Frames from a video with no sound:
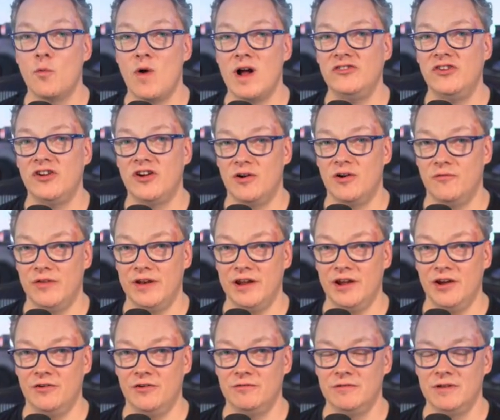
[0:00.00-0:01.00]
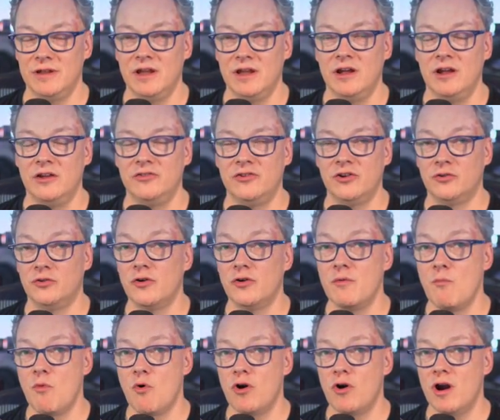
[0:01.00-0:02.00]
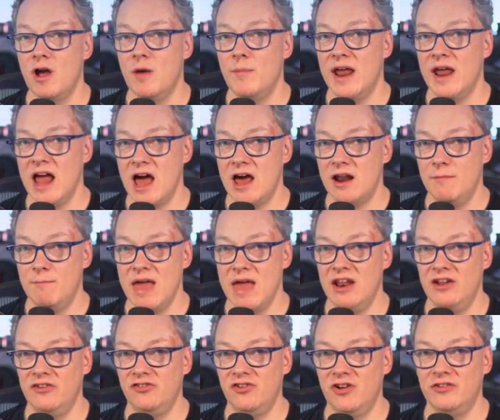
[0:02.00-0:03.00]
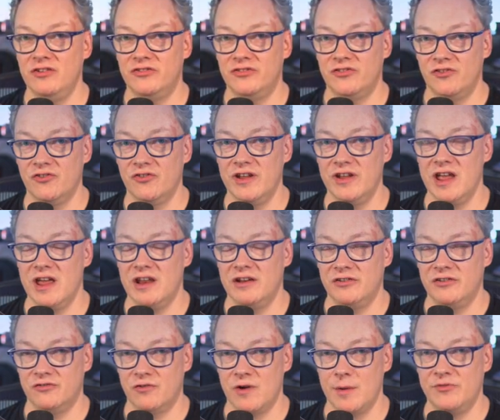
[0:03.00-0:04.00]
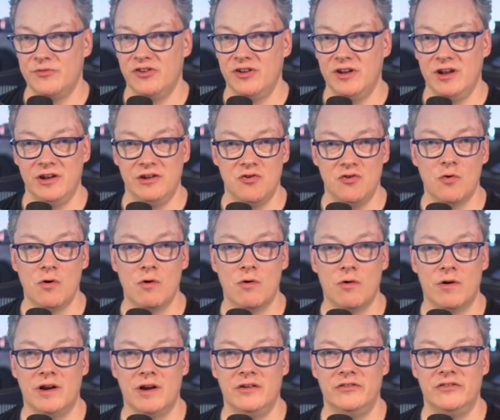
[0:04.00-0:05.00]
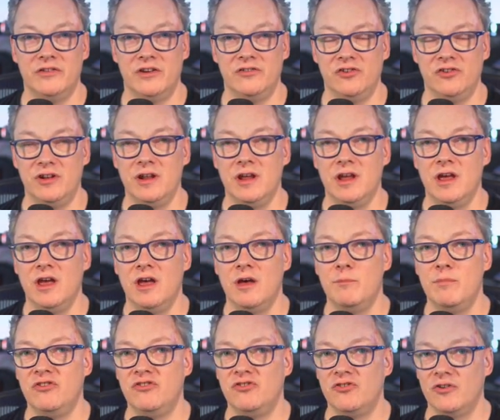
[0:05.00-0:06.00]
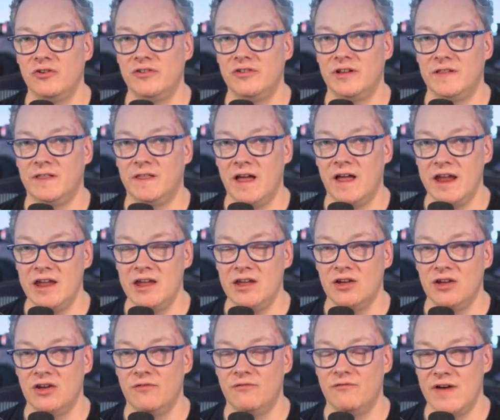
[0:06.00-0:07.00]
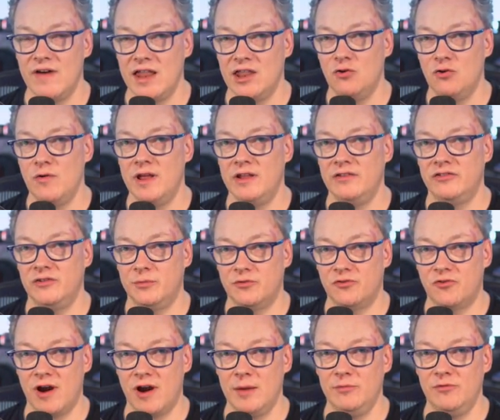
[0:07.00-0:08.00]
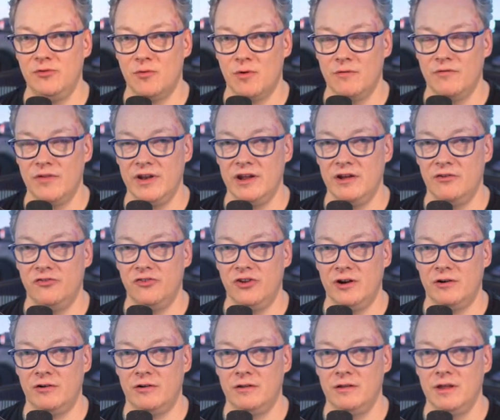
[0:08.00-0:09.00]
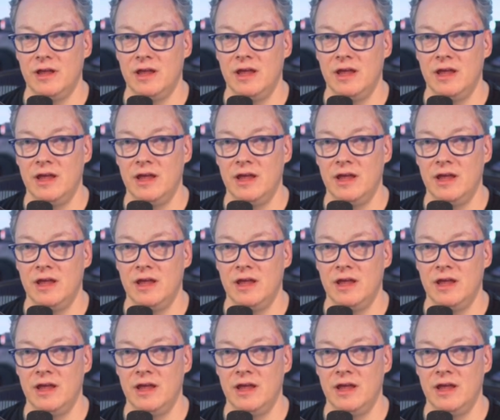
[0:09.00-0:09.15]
watching our video. To learn more about how to manage uncertainty and disruption in your organization, be sure to like, follow, and subscribe to our video channel.